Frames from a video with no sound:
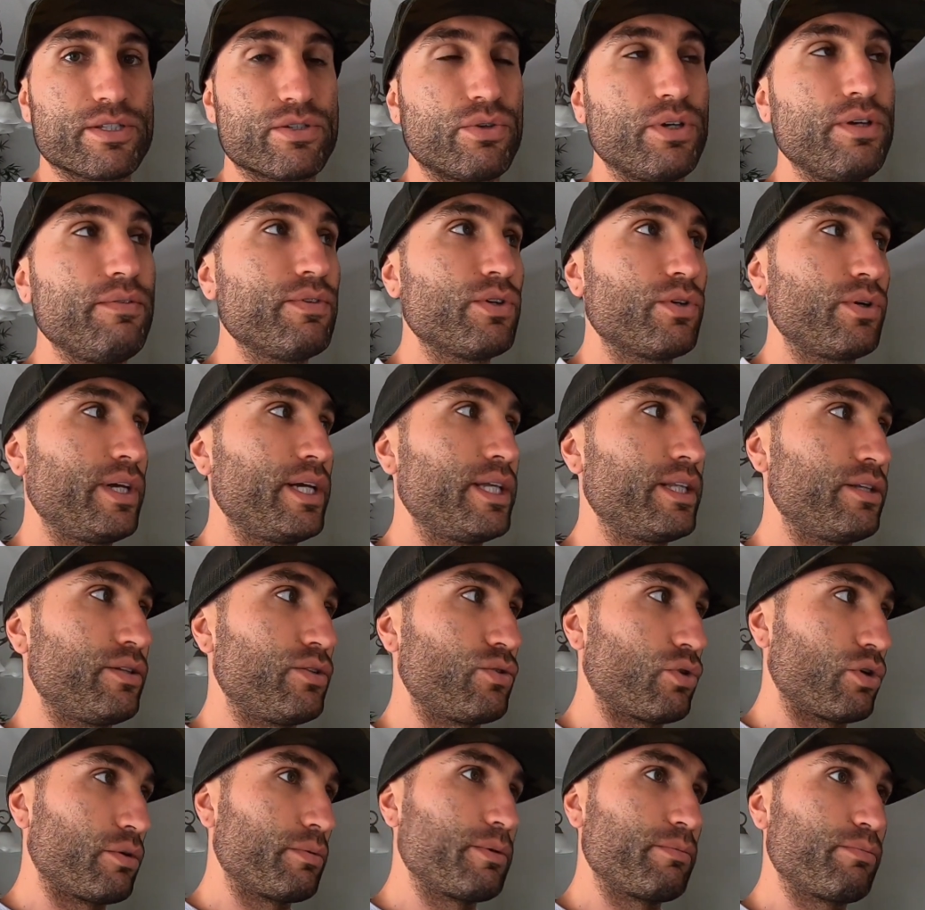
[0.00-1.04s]
So even though he had the
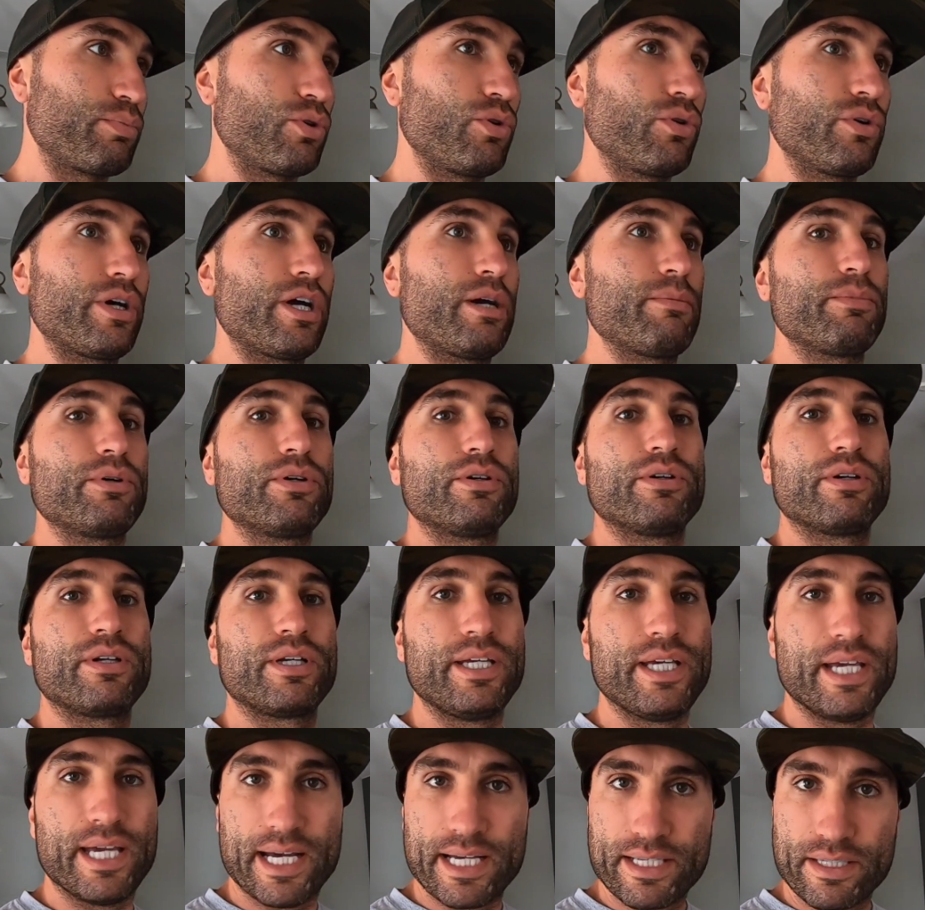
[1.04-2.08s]
Dorman
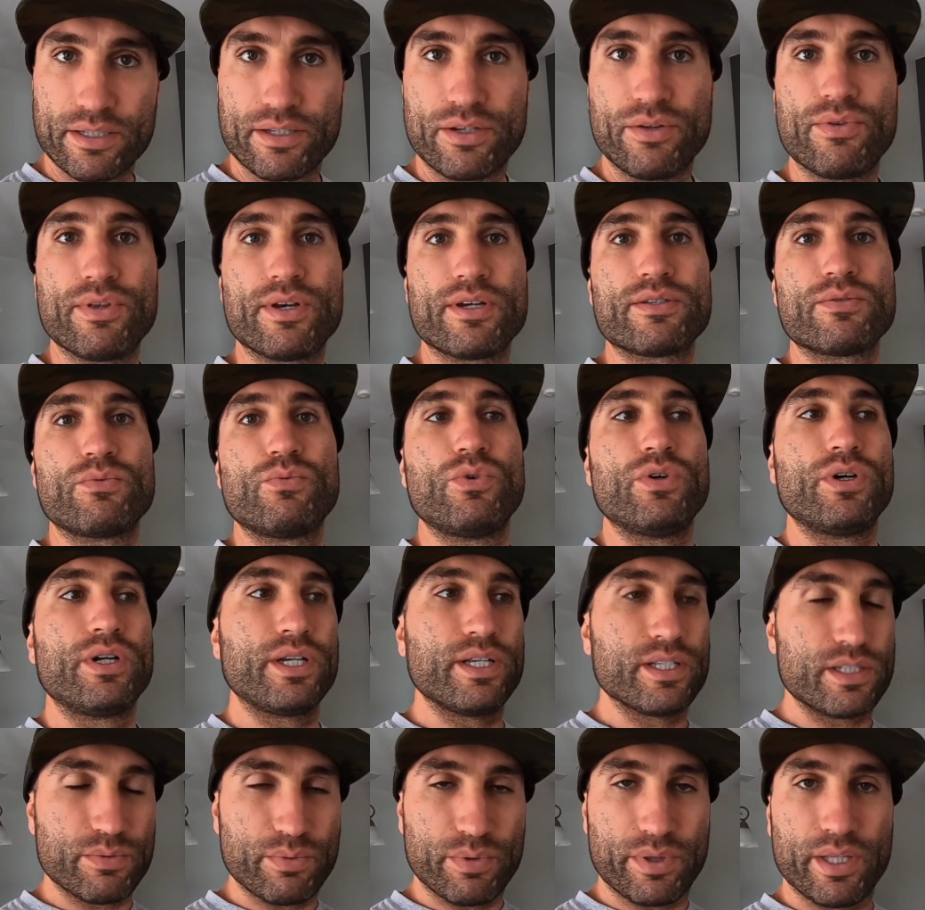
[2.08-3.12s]
programmer, he has a
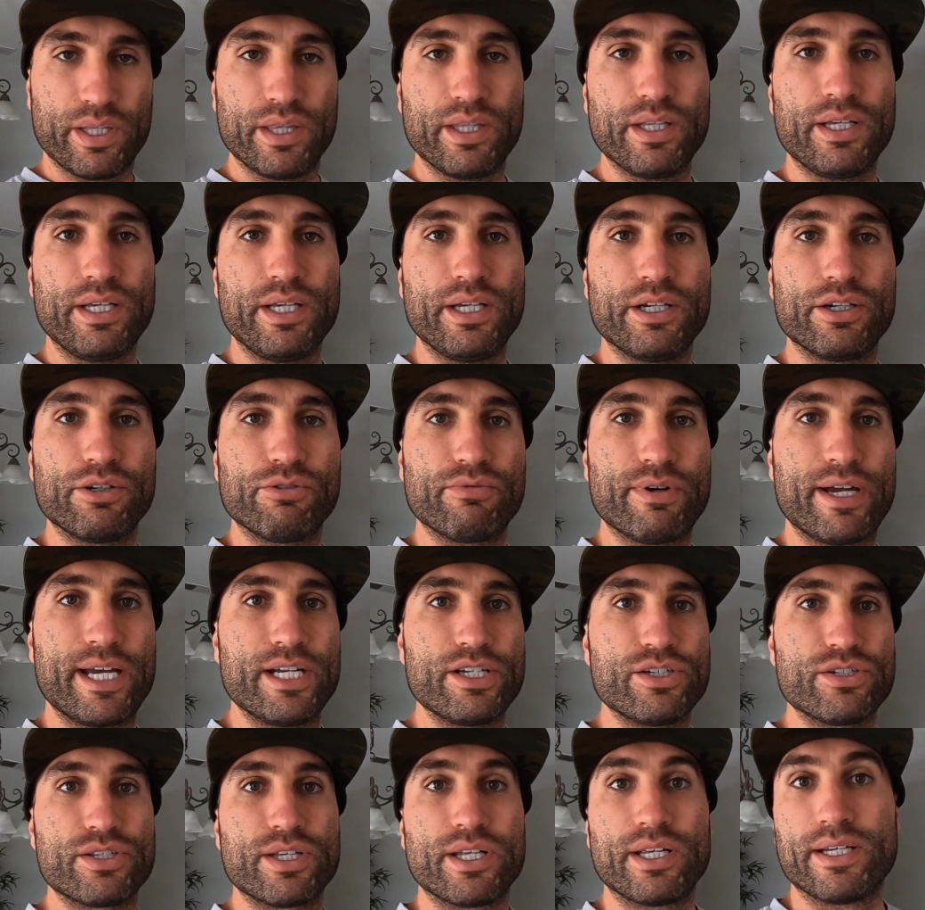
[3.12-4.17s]
2001, it's within the year
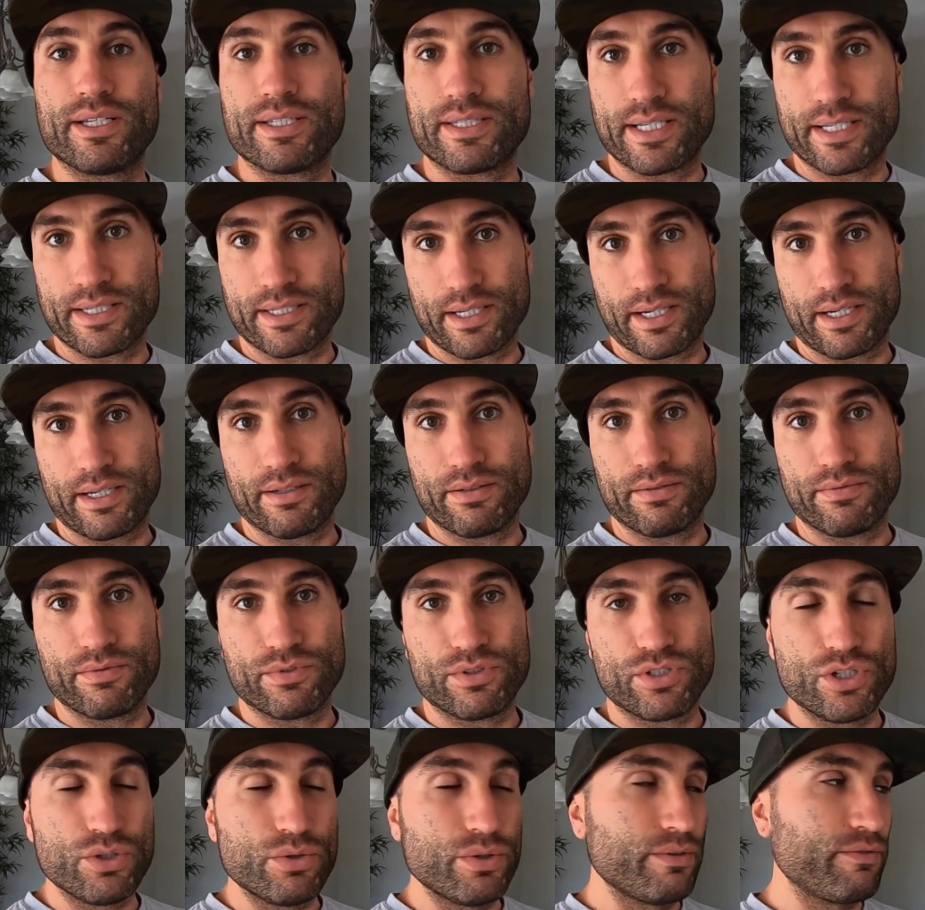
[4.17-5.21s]
range that it says it
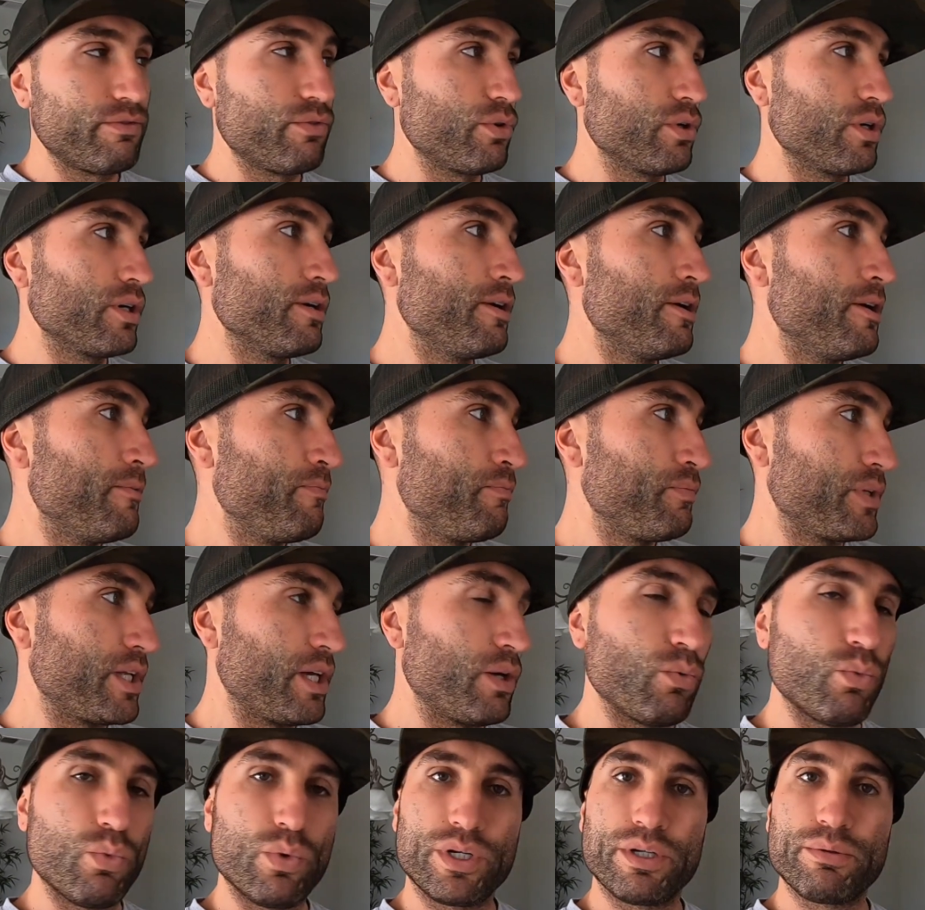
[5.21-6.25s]
can do it for,
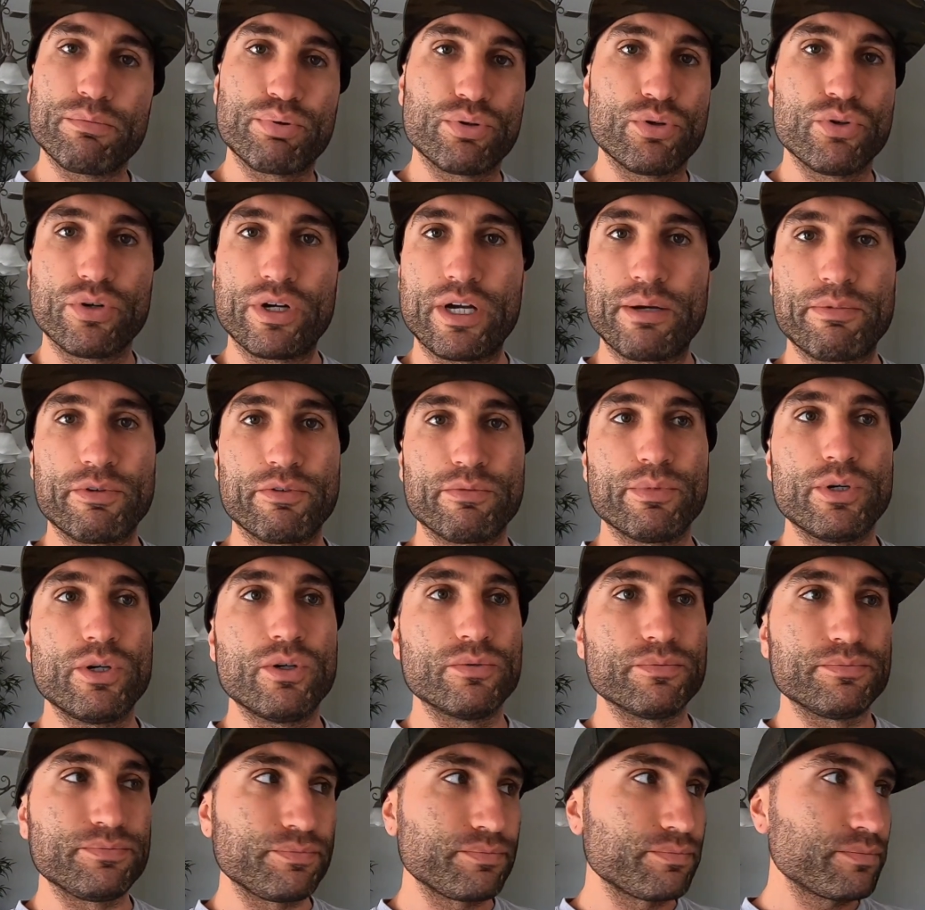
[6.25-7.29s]
it wouldn't program the
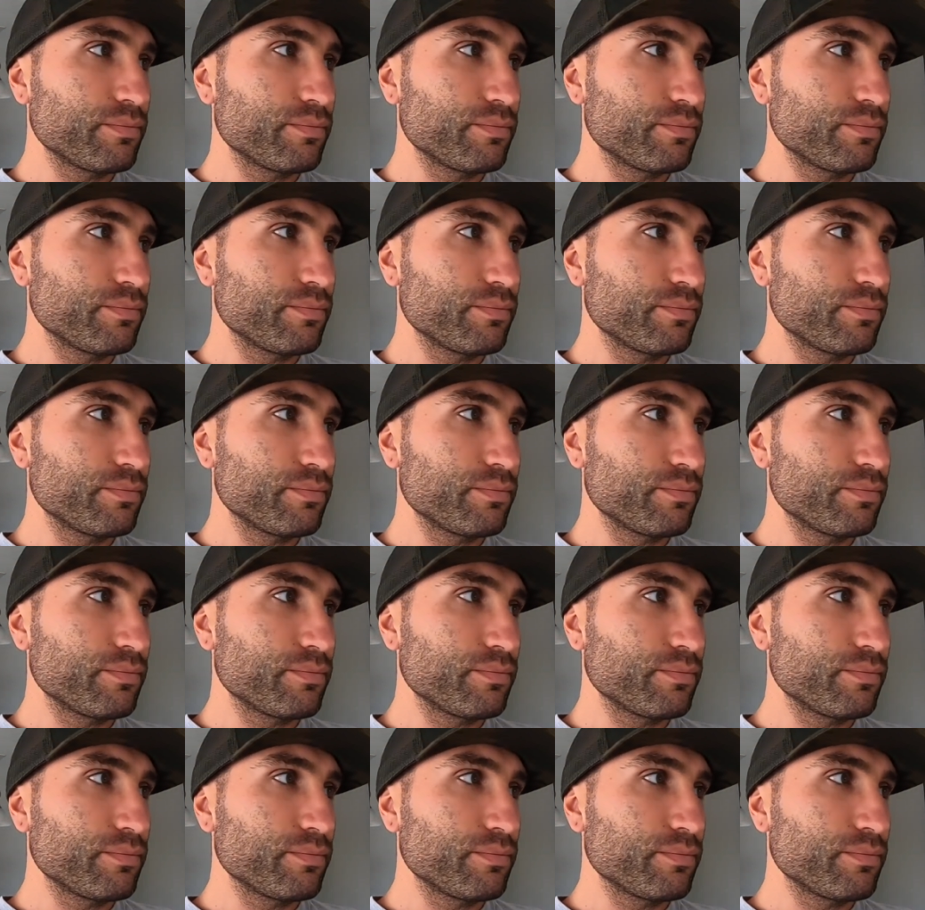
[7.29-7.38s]
remote.